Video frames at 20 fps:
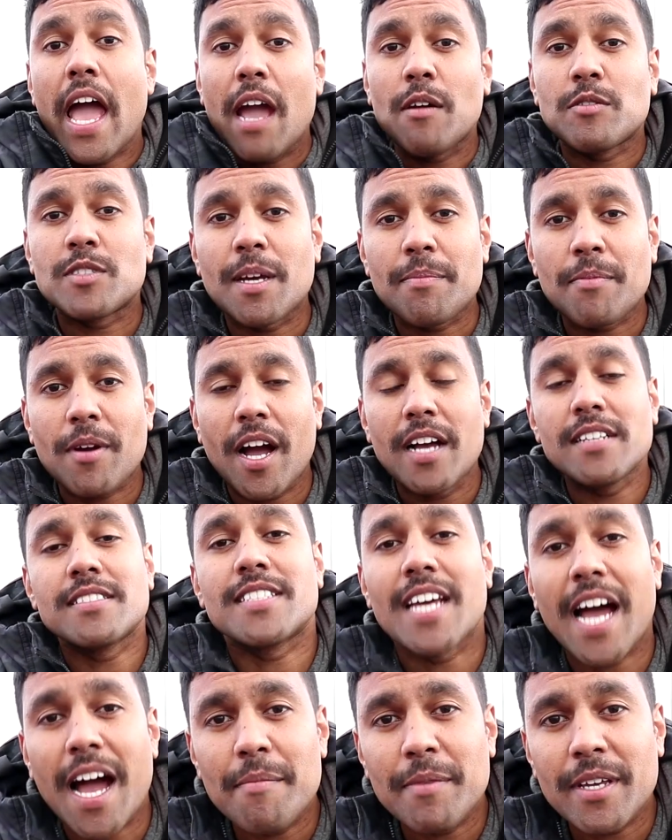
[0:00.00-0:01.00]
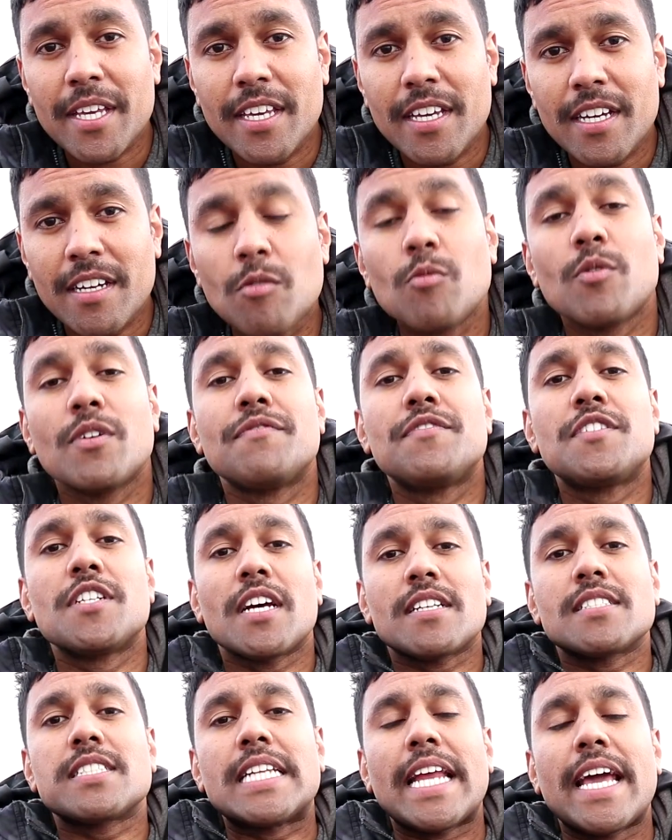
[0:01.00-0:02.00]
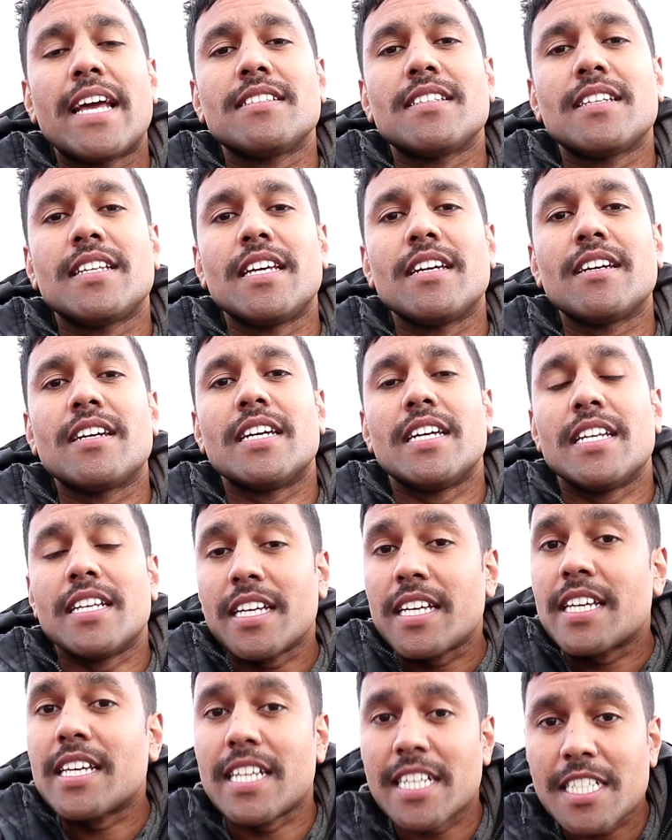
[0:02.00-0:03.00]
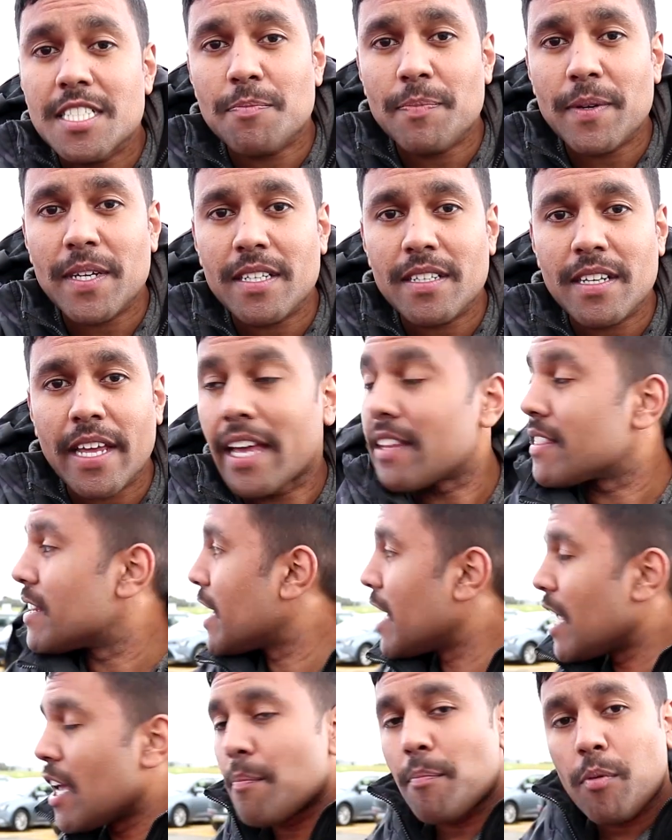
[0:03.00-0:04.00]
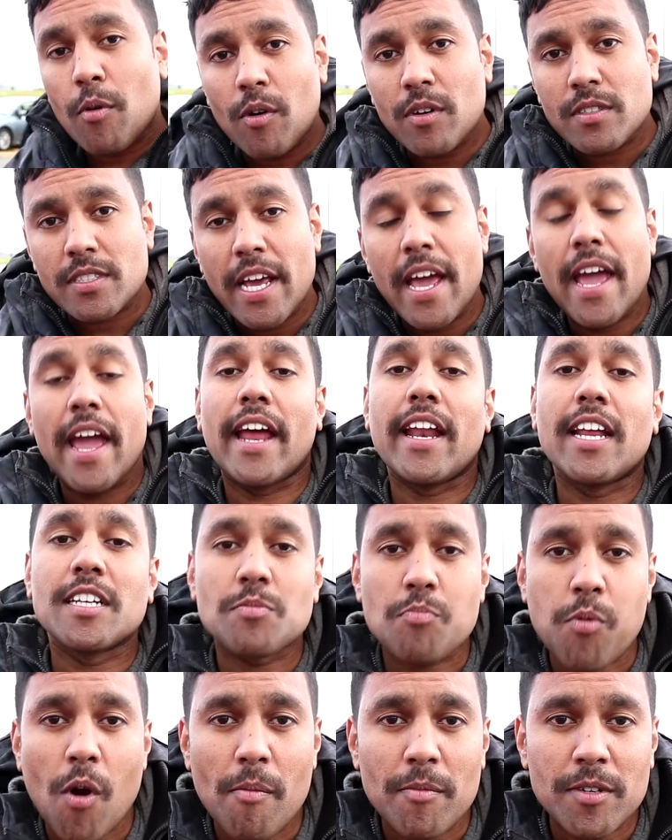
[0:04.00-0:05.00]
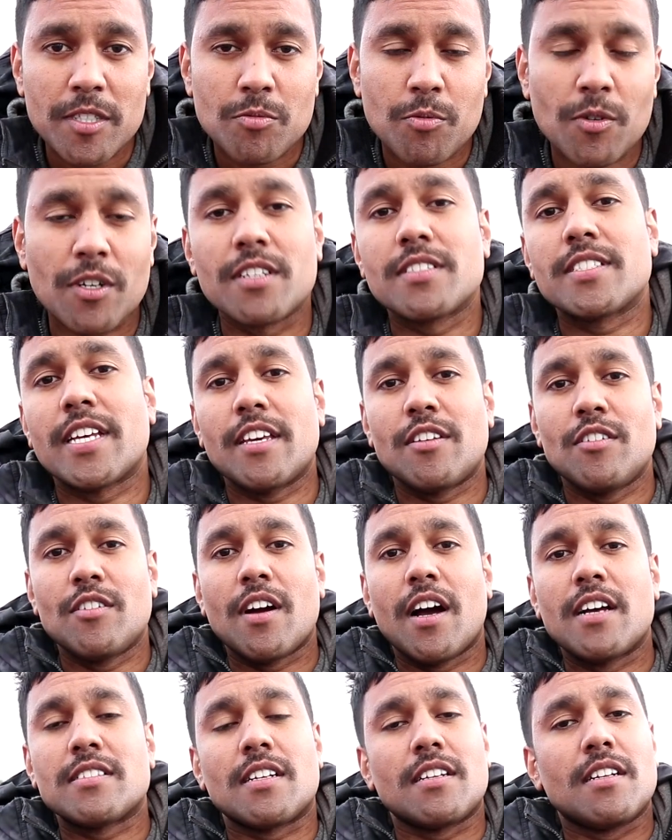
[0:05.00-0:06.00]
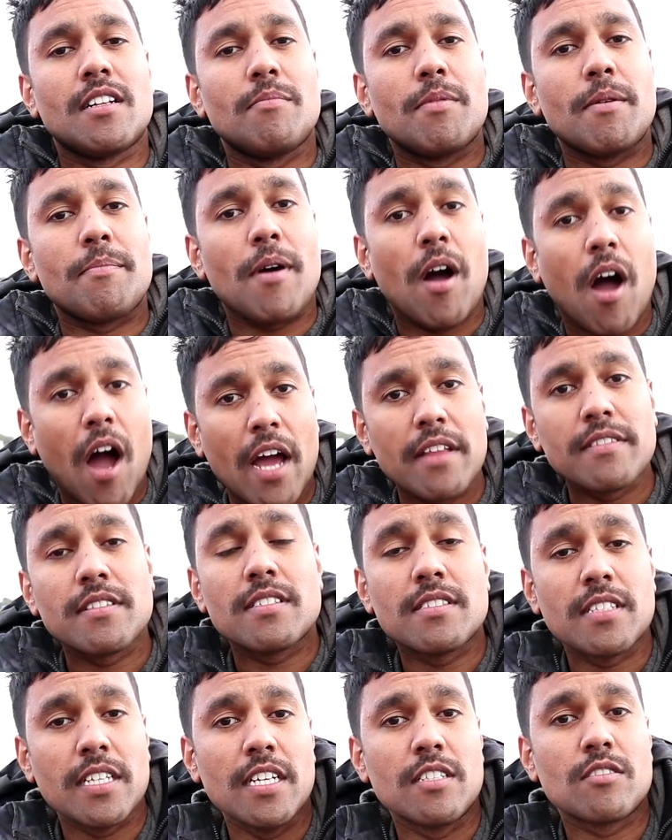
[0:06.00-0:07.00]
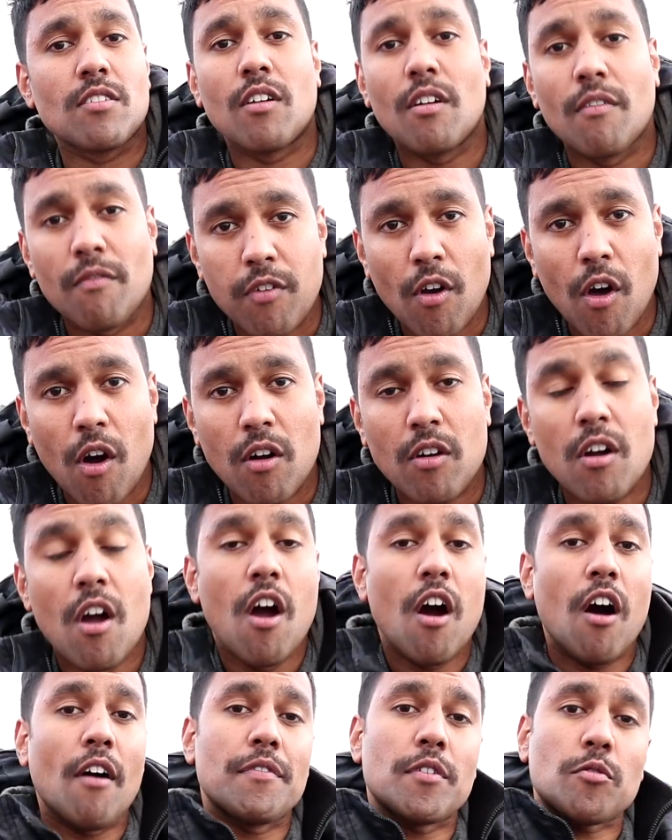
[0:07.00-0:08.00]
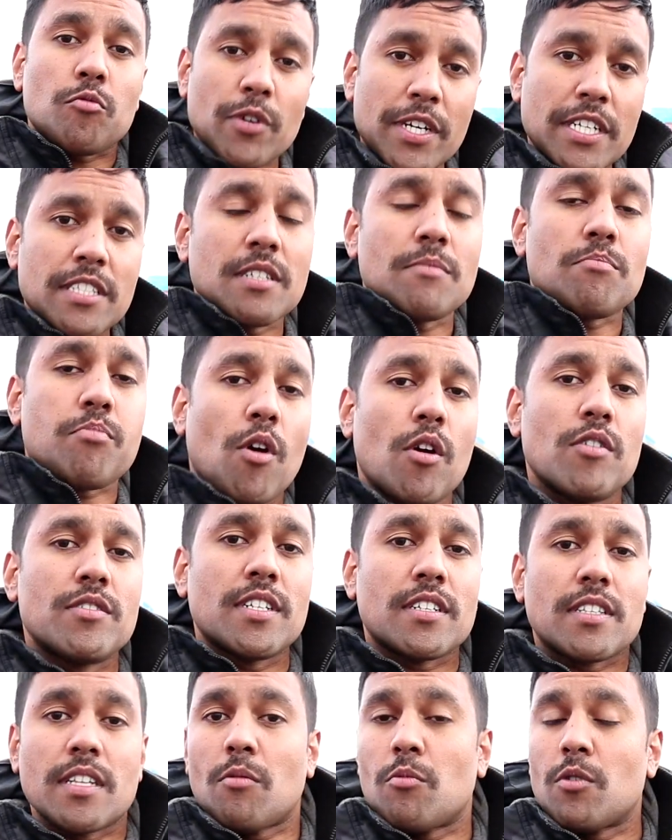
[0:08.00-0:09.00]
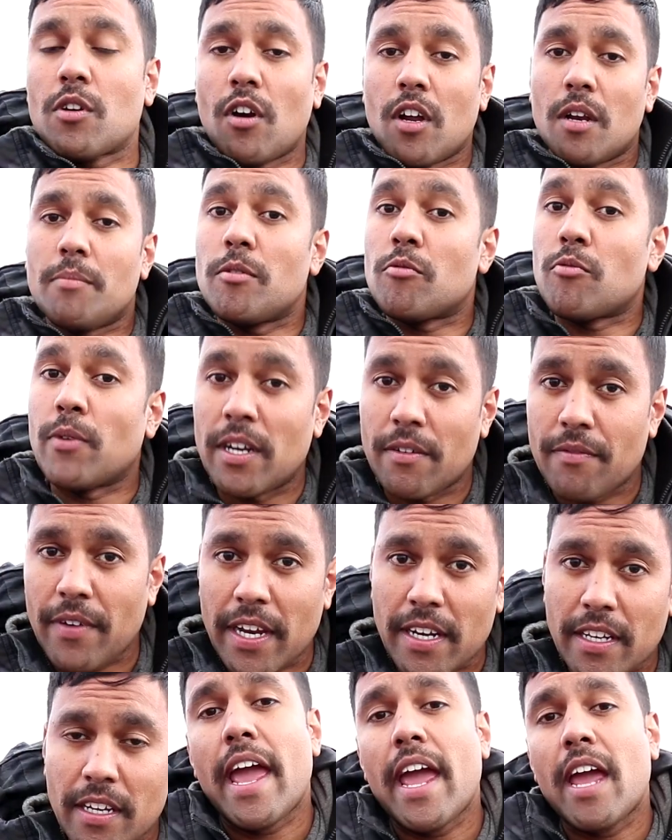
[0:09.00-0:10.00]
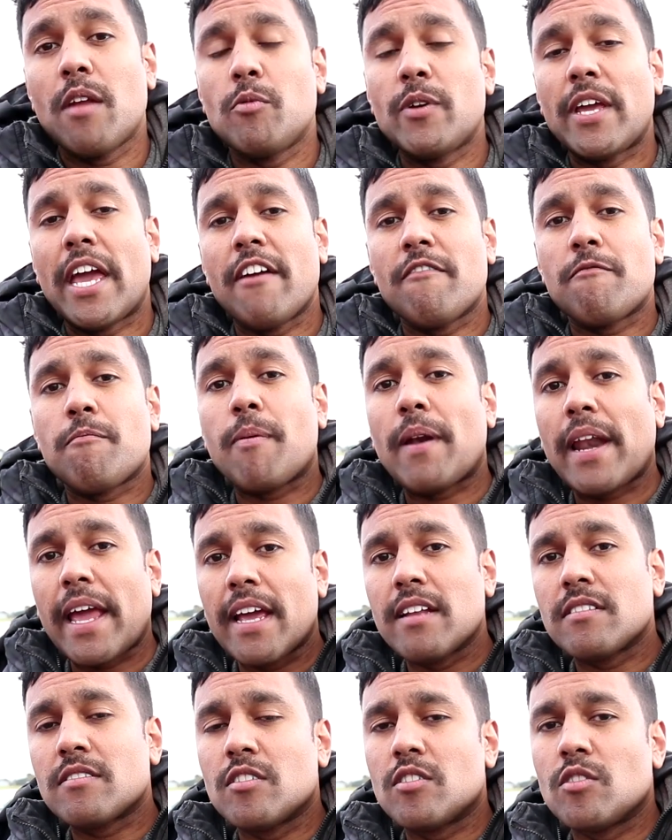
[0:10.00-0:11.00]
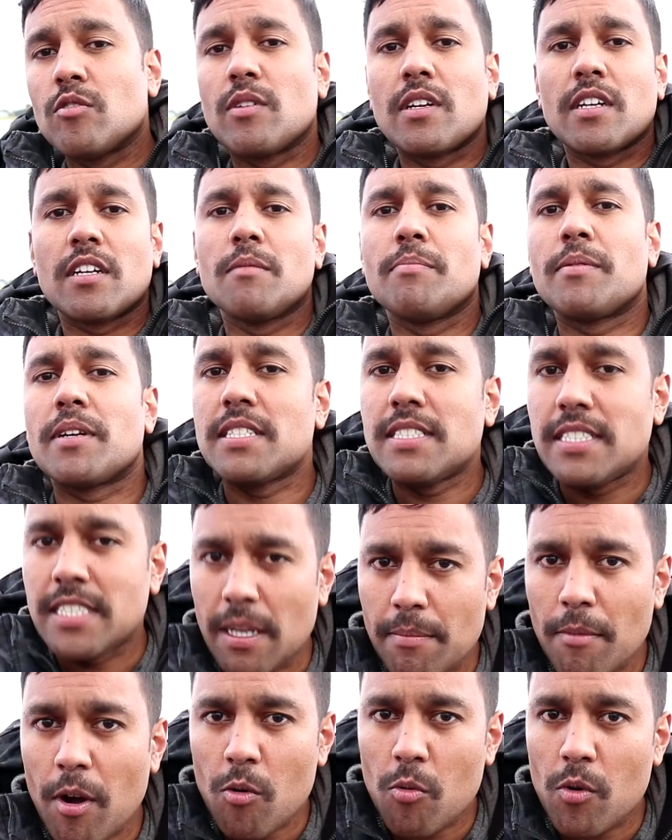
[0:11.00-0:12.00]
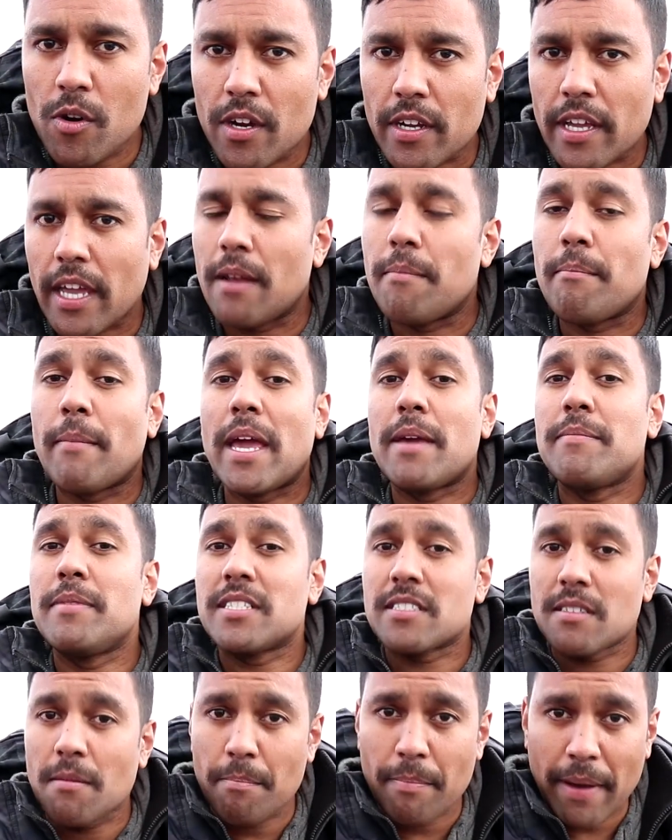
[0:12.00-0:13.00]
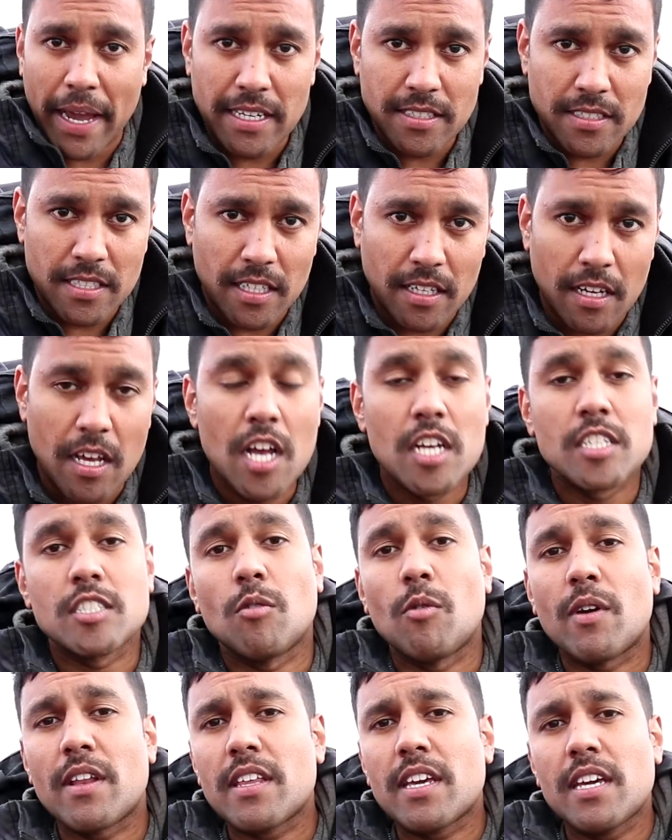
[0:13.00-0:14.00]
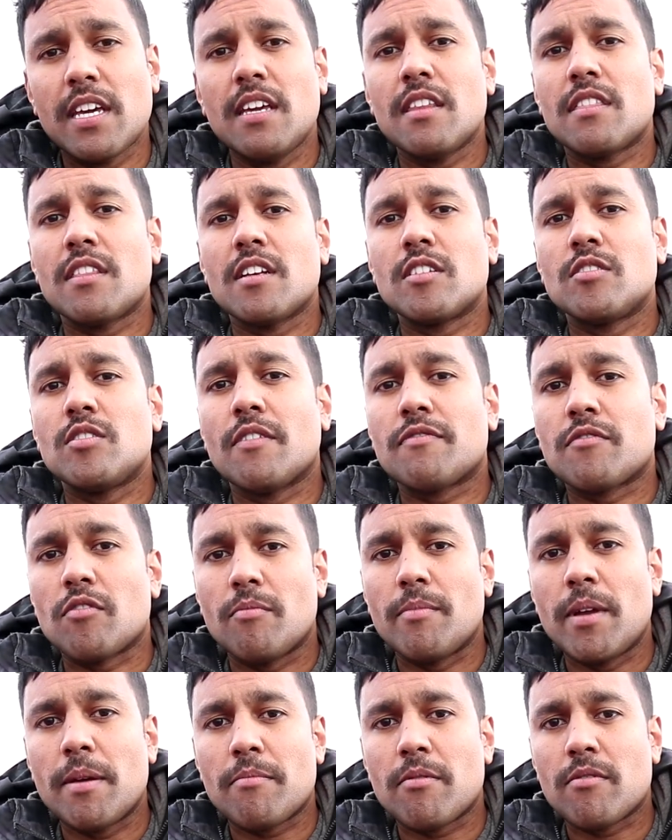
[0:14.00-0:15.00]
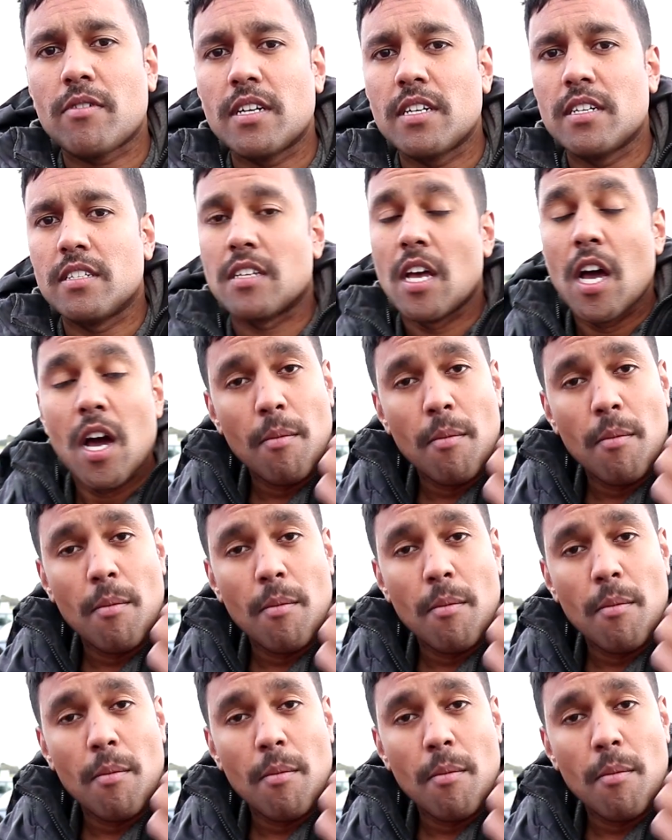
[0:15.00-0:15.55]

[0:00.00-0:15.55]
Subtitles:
Hey, what's up guys, Tama here. We've just landed here in Gisborne at the airport, and as promised, we're gonna take you guys a little bit behind the scenes on a vlog of the recent project that we're gonna be renovating. And we have planned to do a little bit of demo work and maybe some painting. So one of the key things you have to remember is